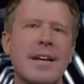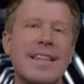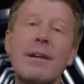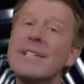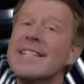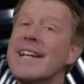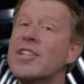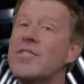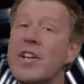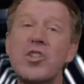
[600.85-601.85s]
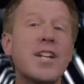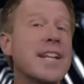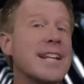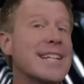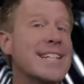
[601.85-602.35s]
That was science fiction in
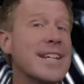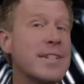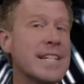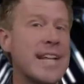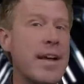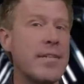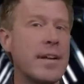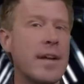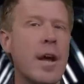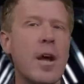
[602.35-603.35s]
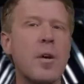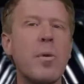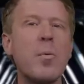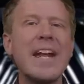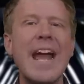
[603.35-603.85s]
1977,
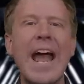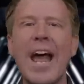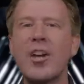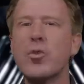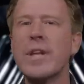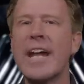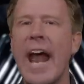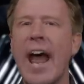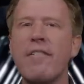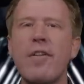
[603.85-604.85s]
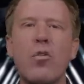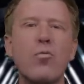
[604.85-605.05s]
but we actually have